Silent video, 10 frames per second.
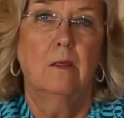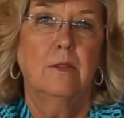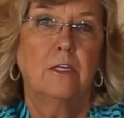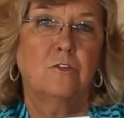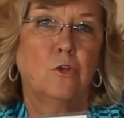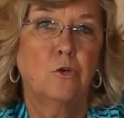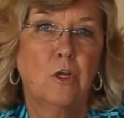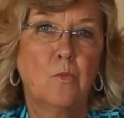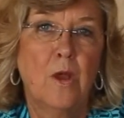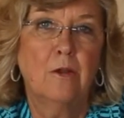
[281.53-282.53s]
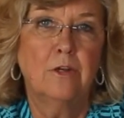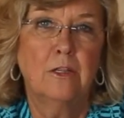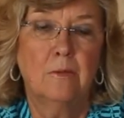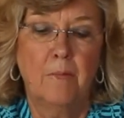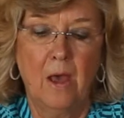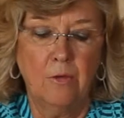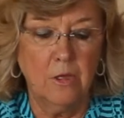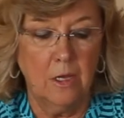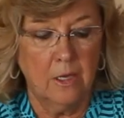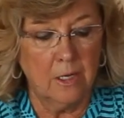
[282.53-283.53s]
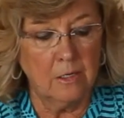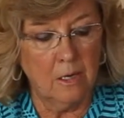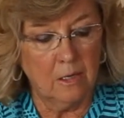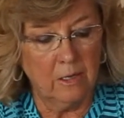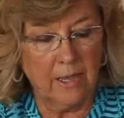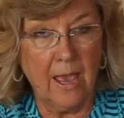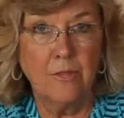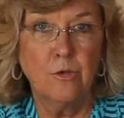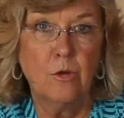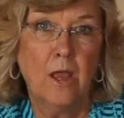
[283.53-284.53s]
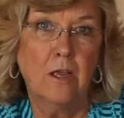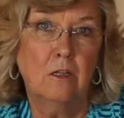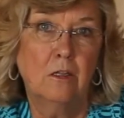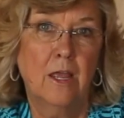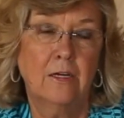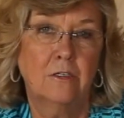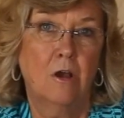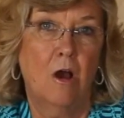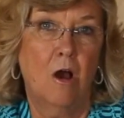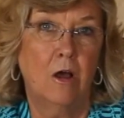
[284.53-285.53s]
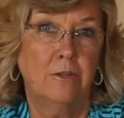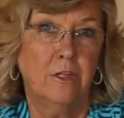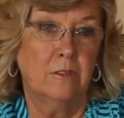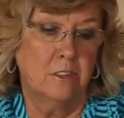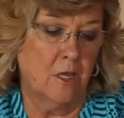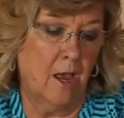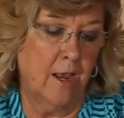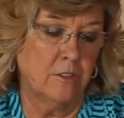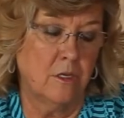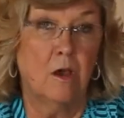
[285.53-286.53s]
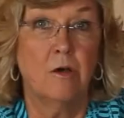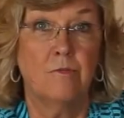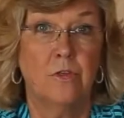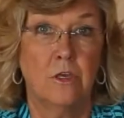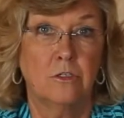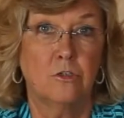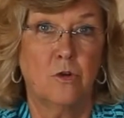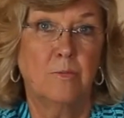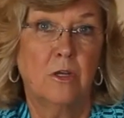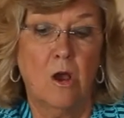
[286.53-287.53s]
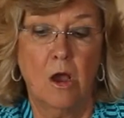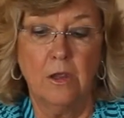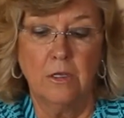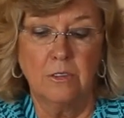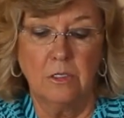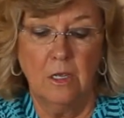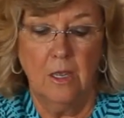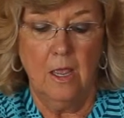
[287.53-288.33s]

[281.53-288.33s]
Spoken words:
that's floating around in the mouth can gather and collect on the sides of this Streptococcus.